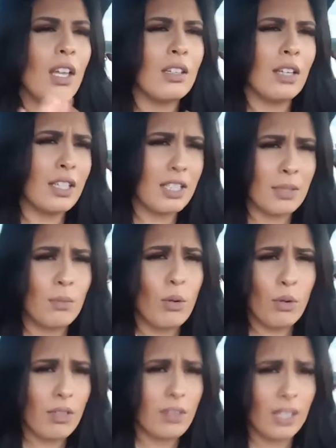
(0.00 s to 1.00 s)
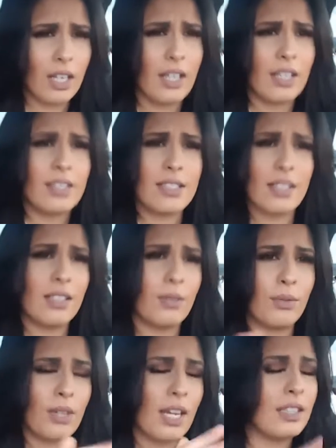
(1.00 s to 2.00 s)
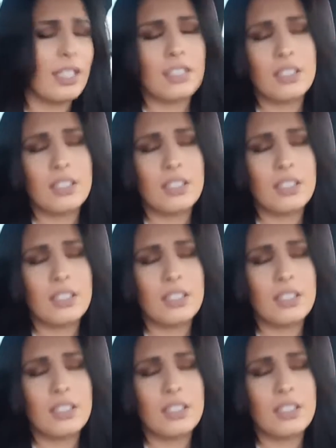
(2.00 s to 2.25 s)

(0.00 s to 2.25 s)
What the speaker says: like smooth lines. The headlights